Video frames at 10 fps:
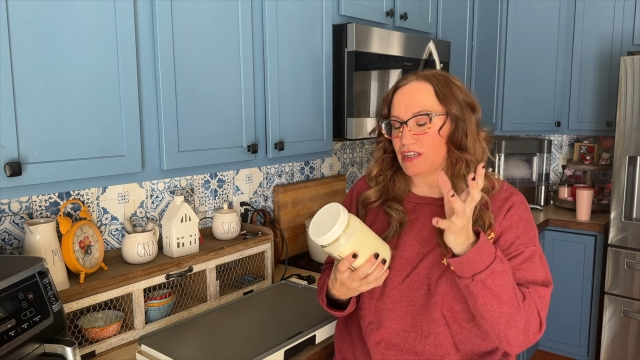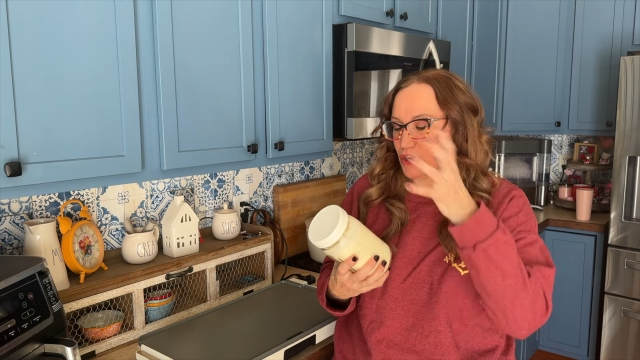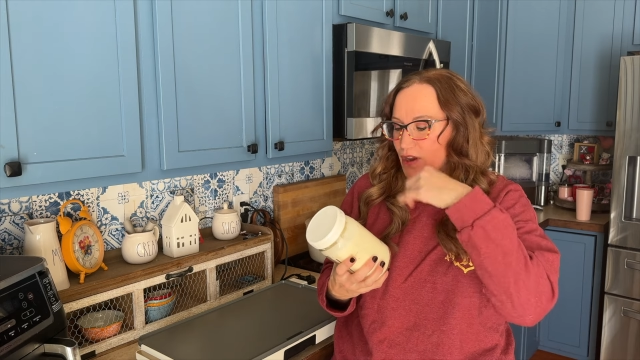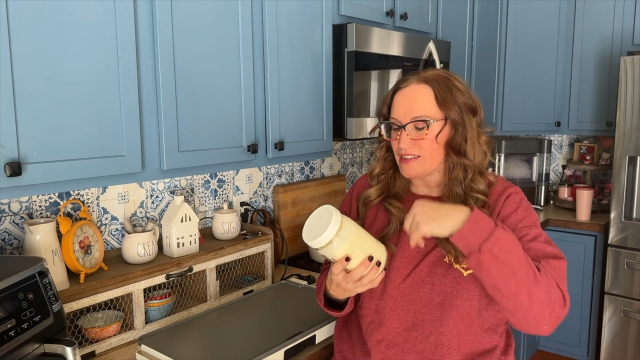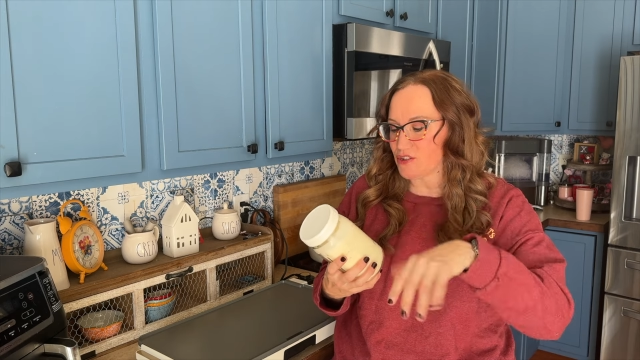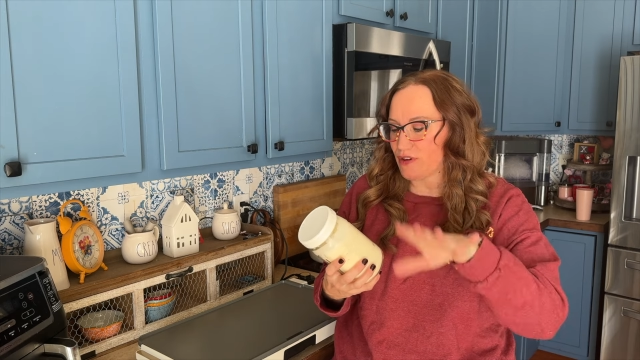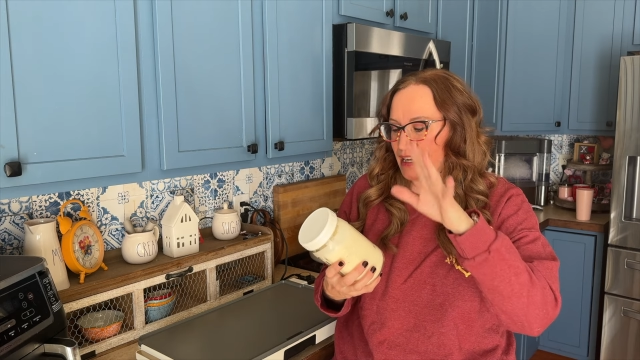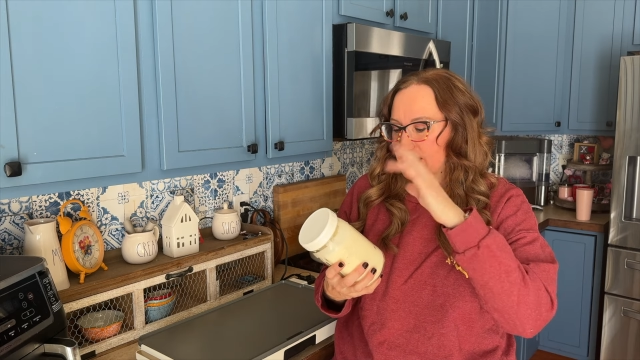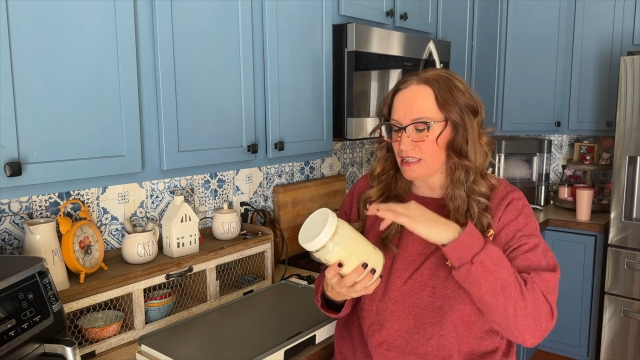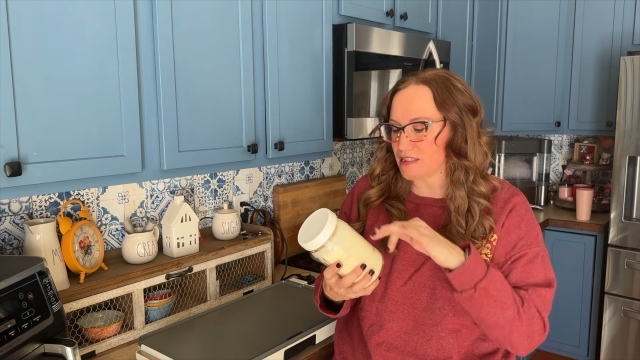you know, I
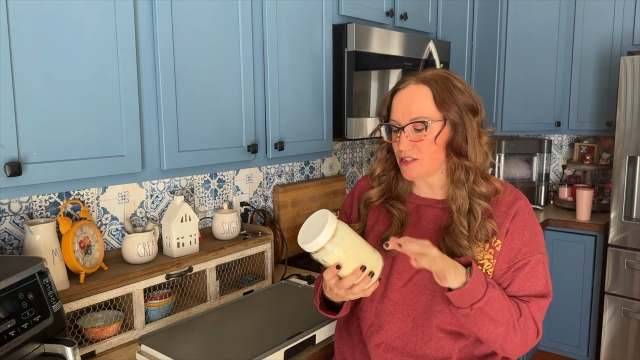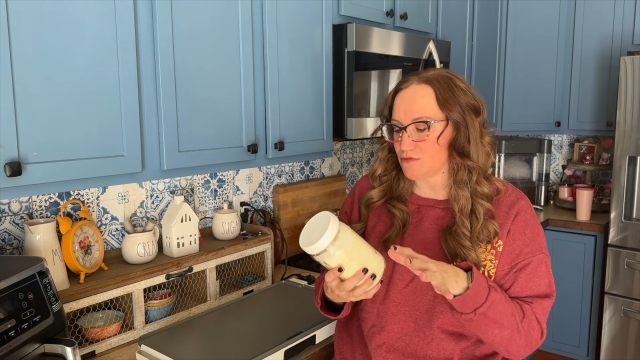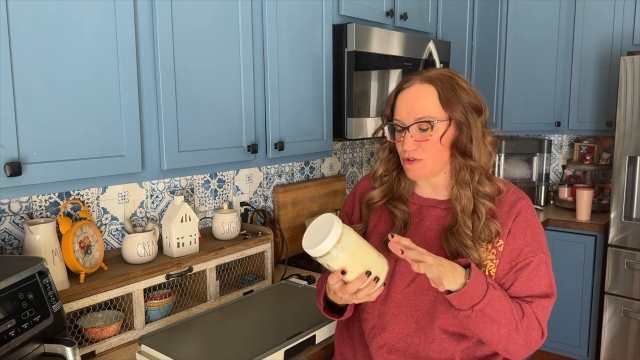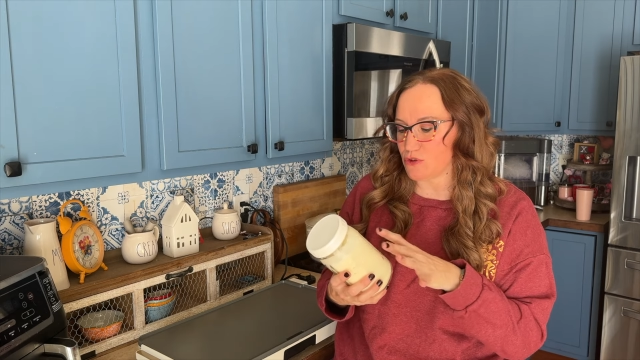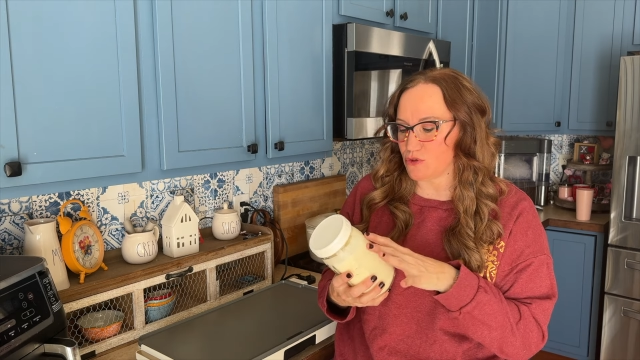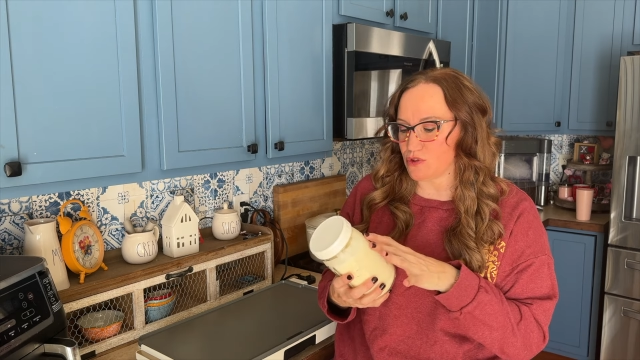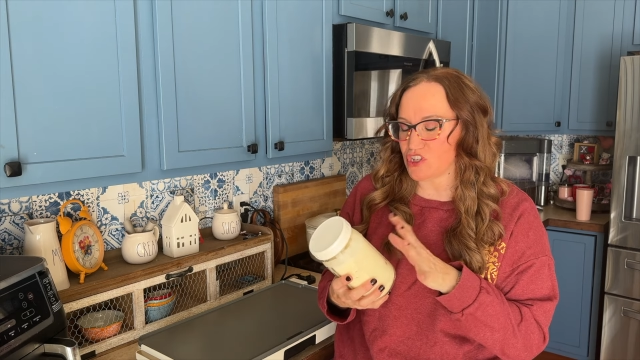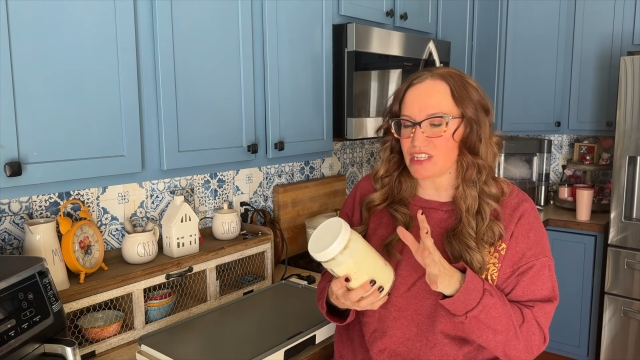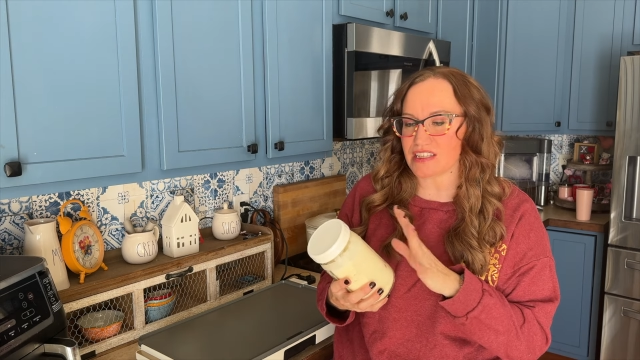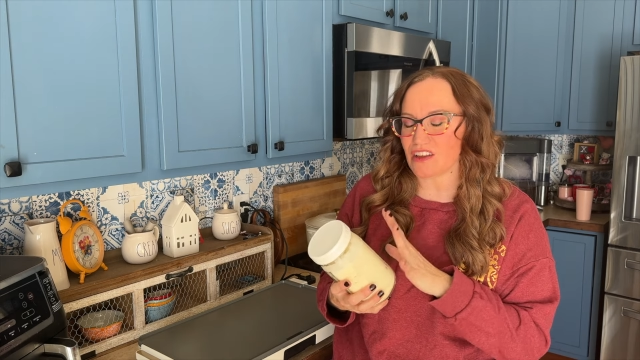strained this through
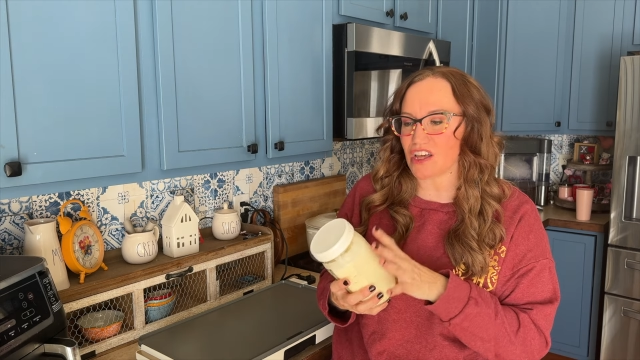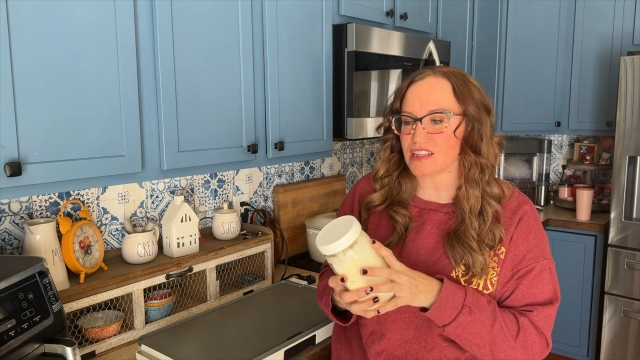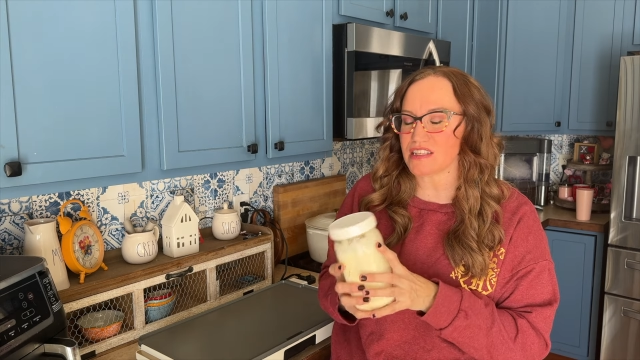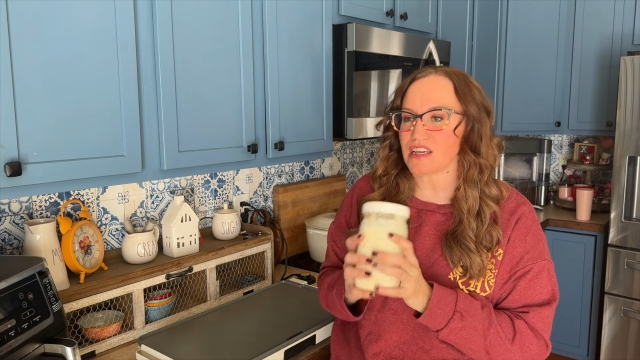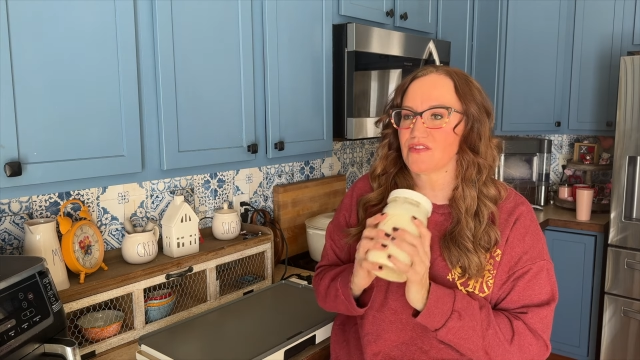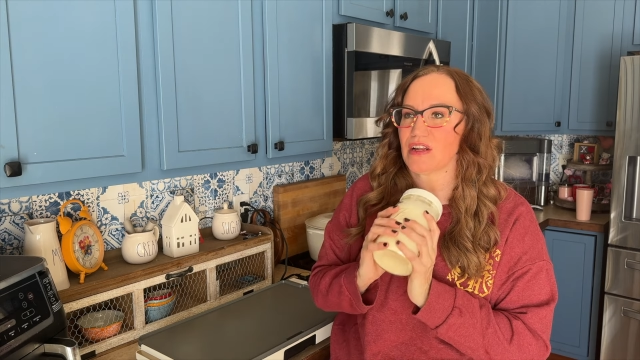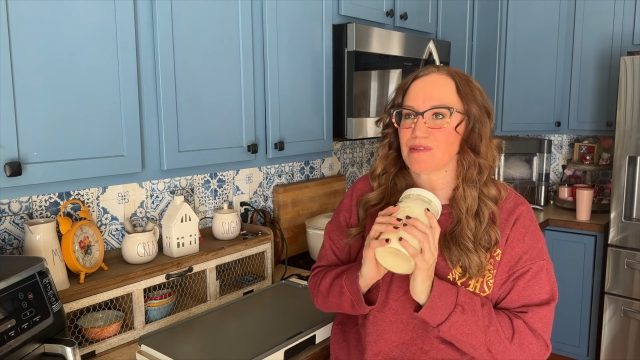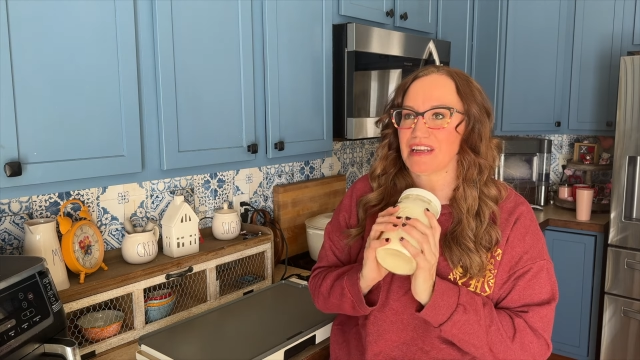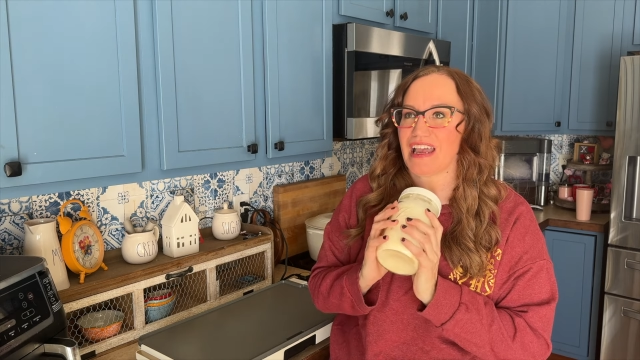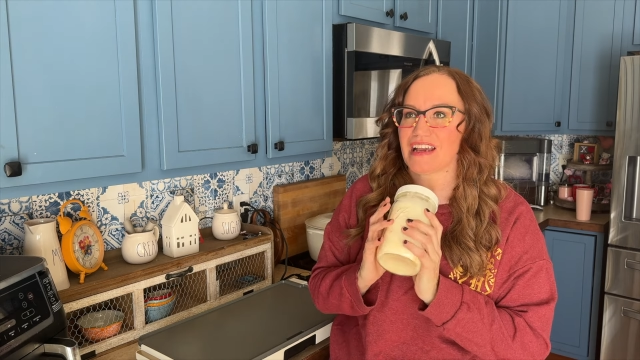cheesecloth and stuff, and I'm
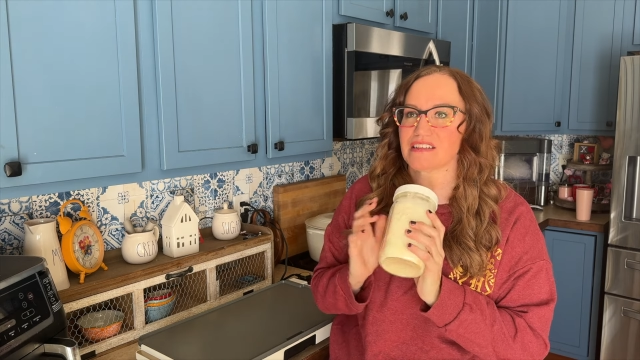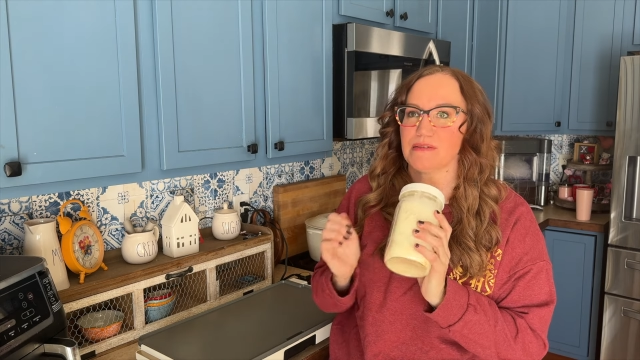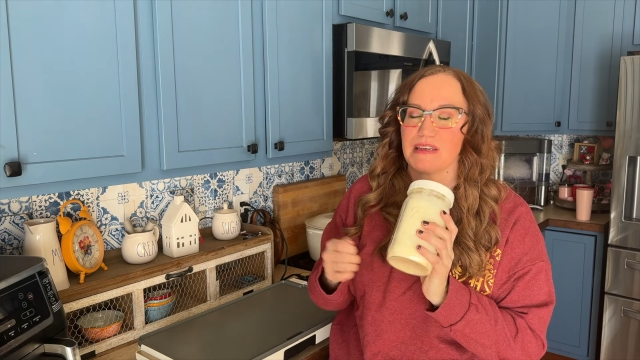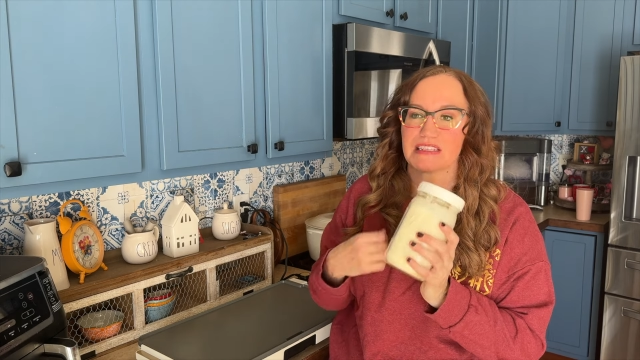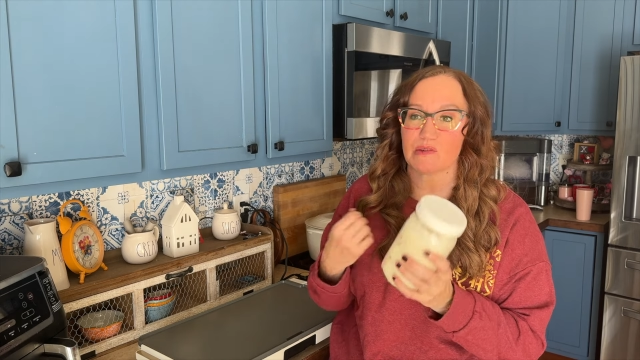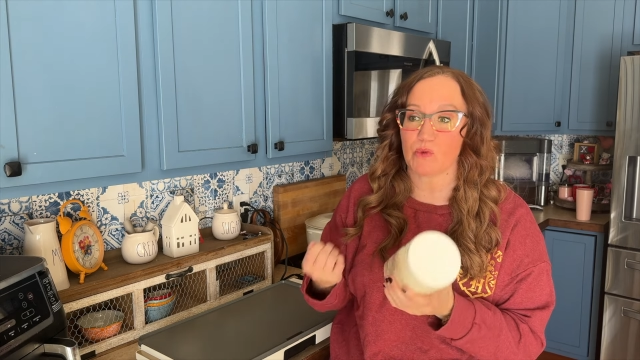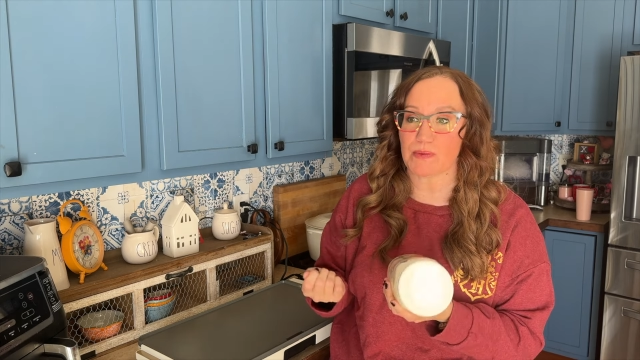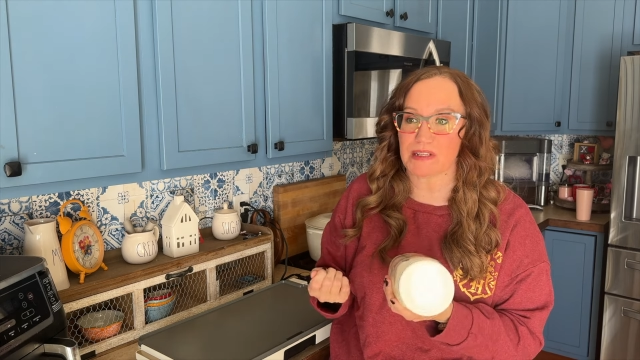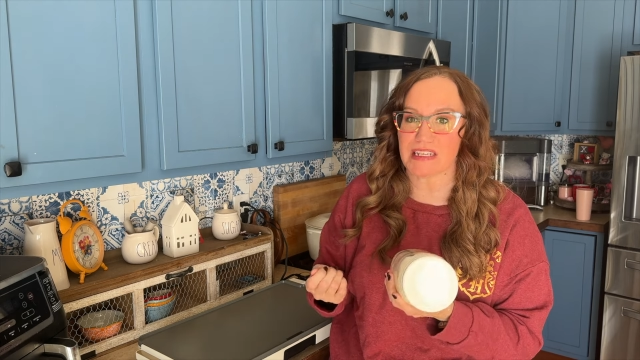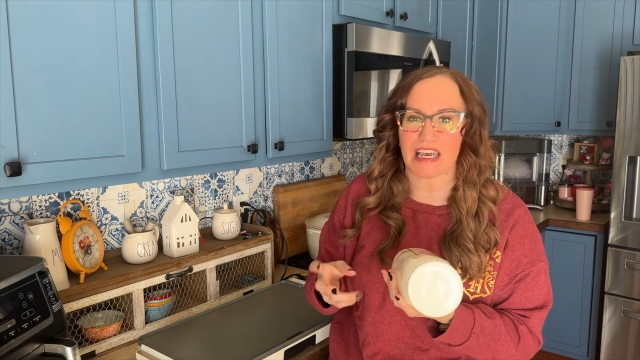going to actually make some
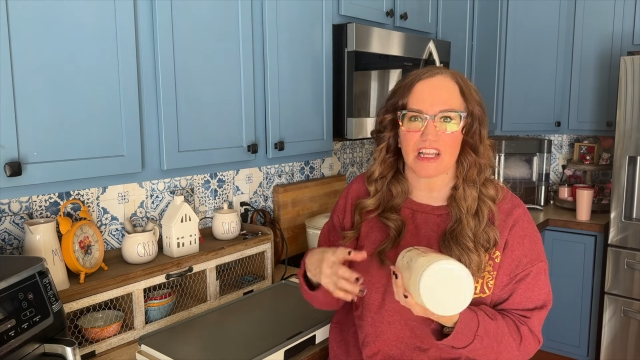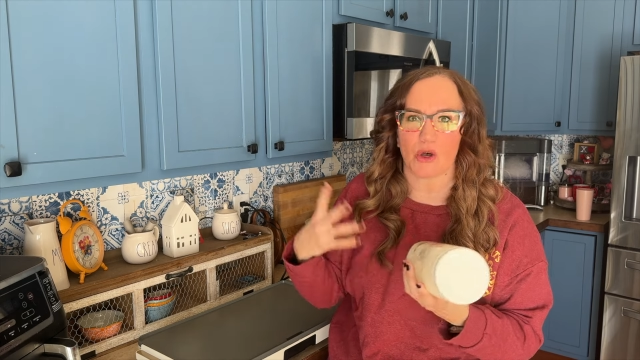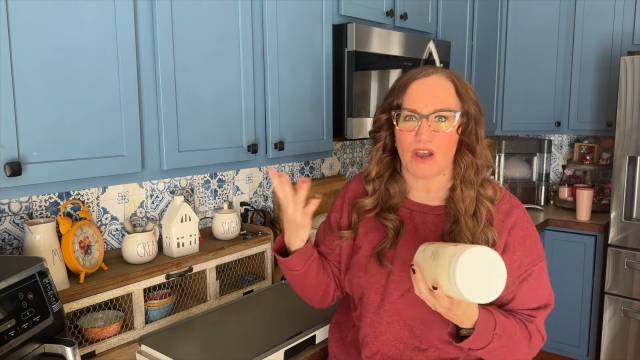whipped tallow.